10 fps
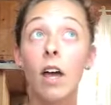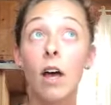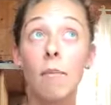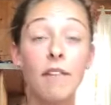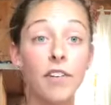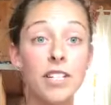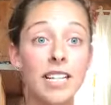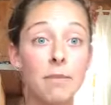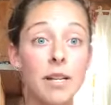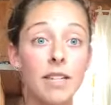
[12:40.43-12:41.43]
My first
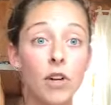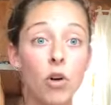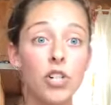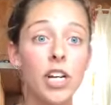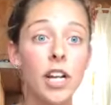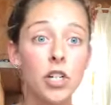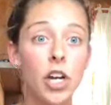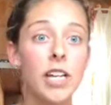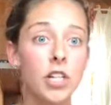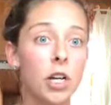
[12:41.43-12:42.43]
6 months of coaching,
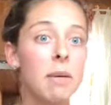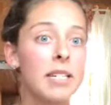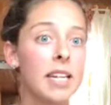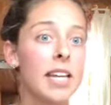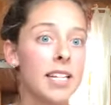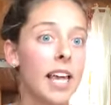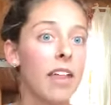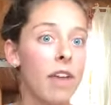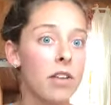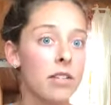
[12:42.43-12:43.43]
it took me to get to like
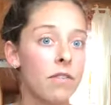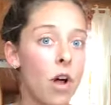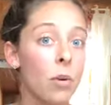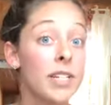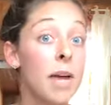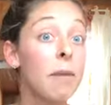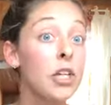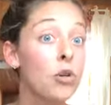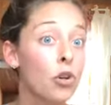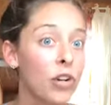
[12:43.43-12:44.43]
1,000 followers, but
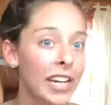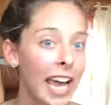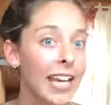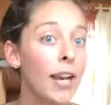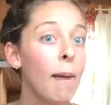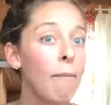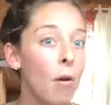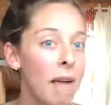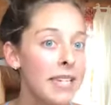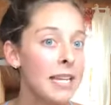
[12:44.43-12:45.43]
you create
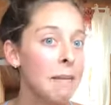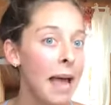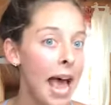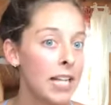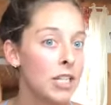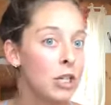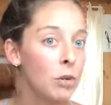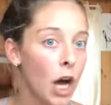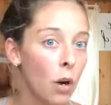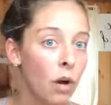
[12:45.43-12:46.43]
momentum as you
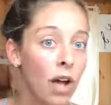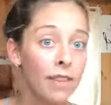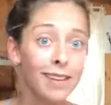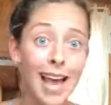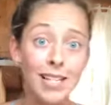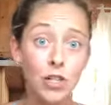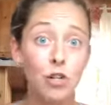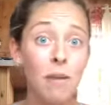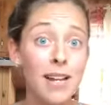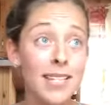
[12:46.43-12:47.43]
go. The last
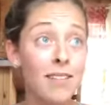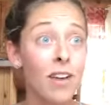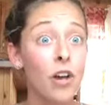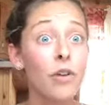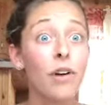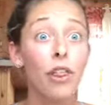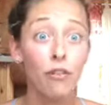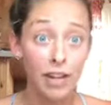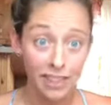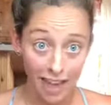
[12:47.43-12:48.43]
2 months, I've gotten over
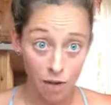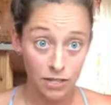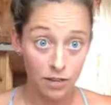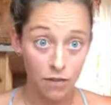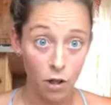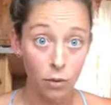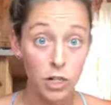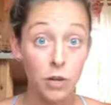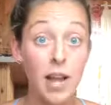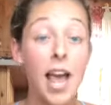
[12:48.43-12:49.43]
3,000
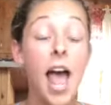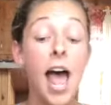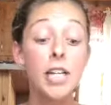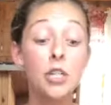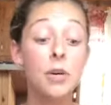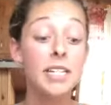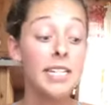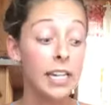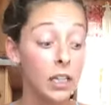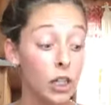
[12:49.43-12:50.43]
followers. So as you
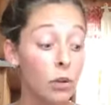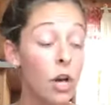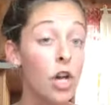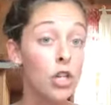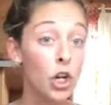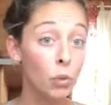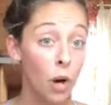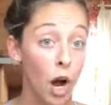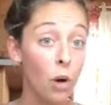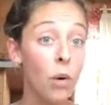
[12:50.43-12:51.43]
continue to
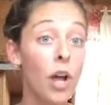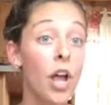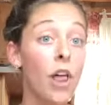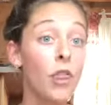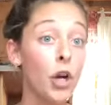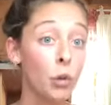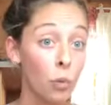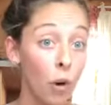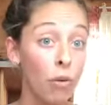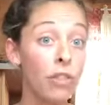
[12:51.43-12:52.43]
grow, the
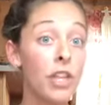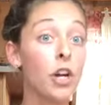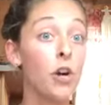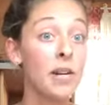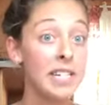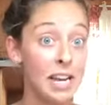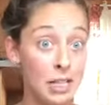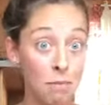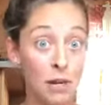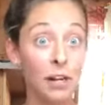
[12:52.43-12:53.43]
growth that you're going to
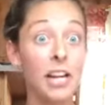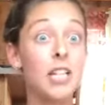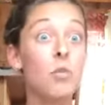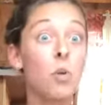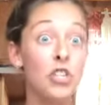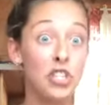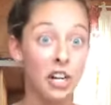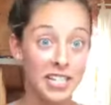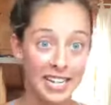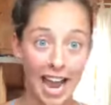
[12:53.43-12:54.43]
experience will
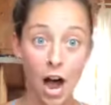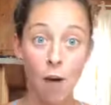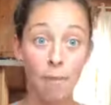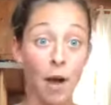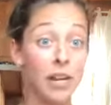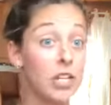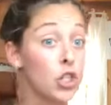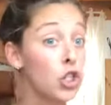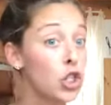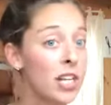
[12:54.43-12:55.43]
start to compound.
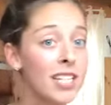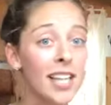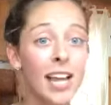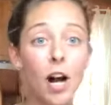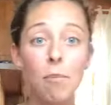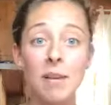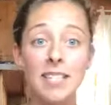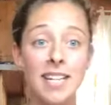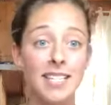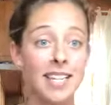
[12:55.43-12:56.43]
It's just like our
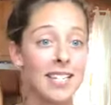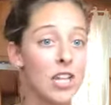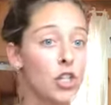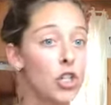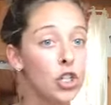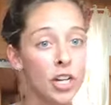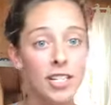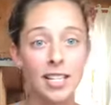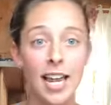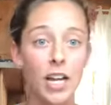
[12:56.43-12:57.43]
businesses. It's
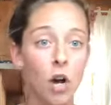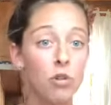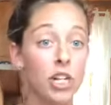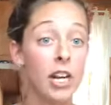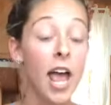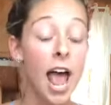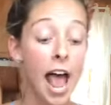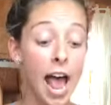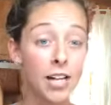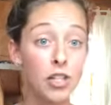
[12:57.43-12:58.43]
just like coaching.
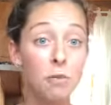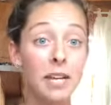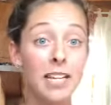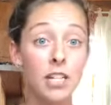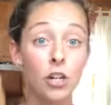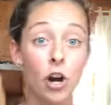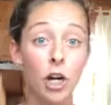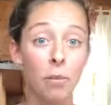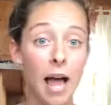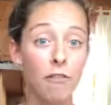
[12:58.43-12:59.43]
As you begin to grow
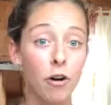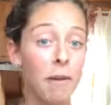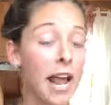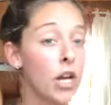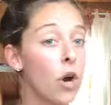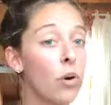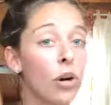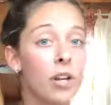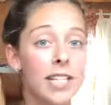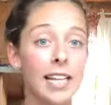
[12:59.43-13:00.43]
your platform, and I know
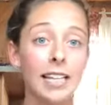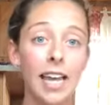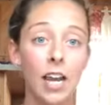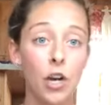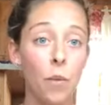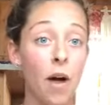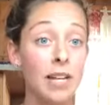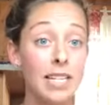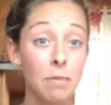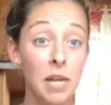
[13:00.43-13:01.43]
girls like Leanna and Noelle
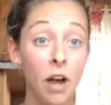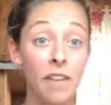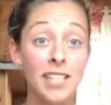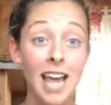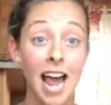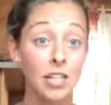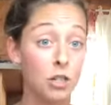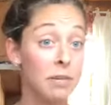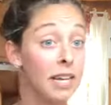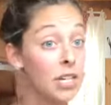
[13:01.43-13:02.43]
can speak on this, as
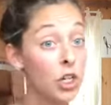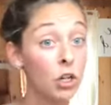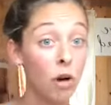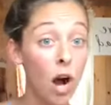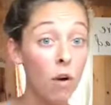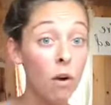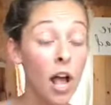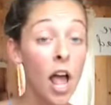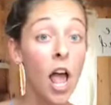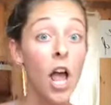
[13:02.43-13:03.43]
you begin to grow,
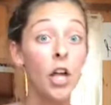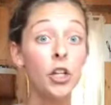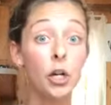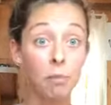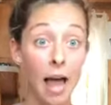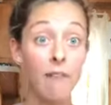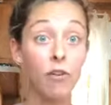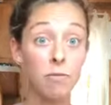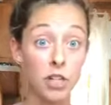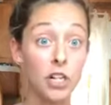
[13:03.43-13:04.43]
your
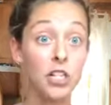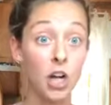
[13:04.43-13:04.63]
platform starts to